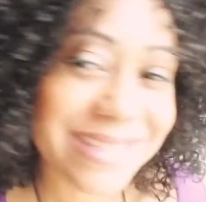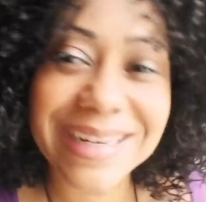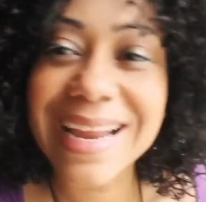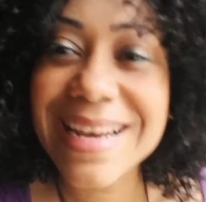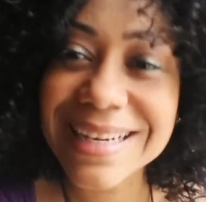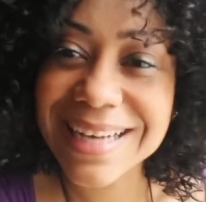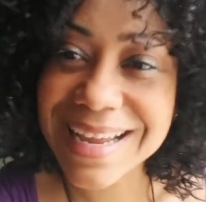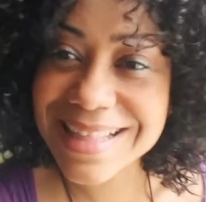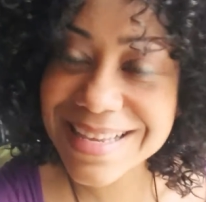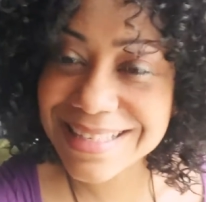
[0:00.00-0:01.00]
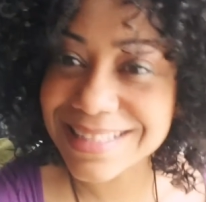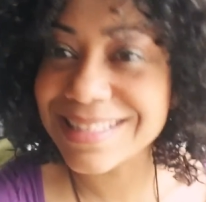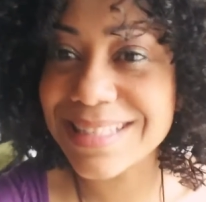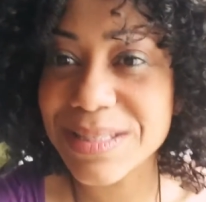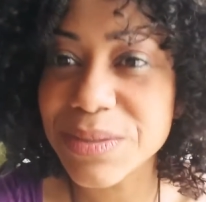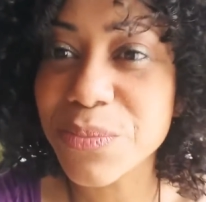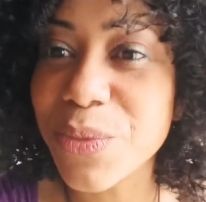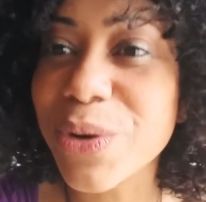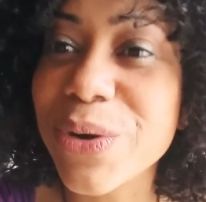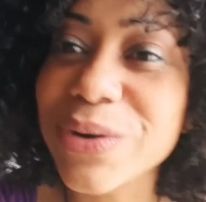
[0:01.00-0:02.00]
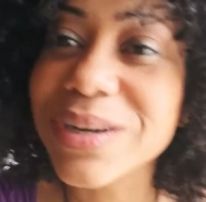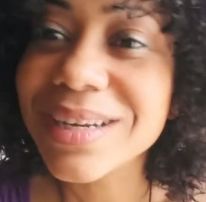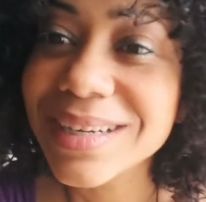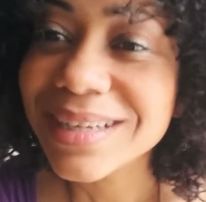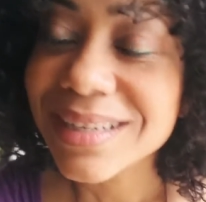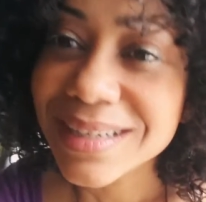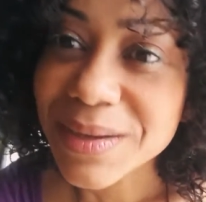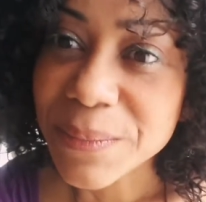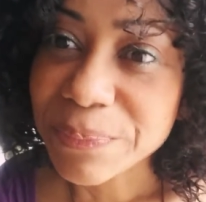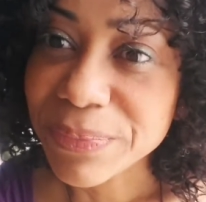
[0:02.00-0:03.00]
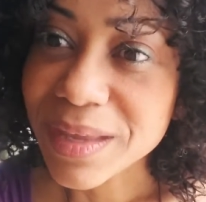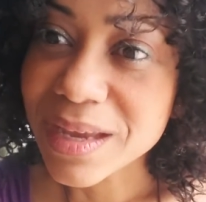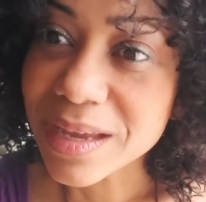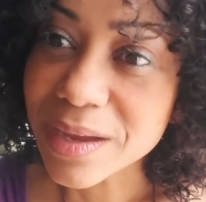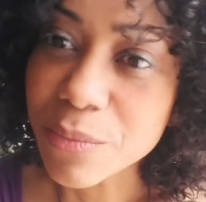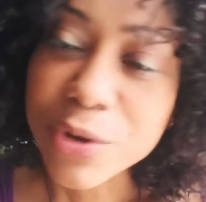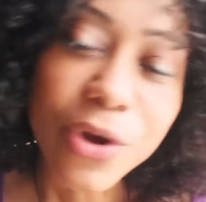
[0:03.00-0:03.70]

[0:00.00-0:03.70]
it's raining like this, it's more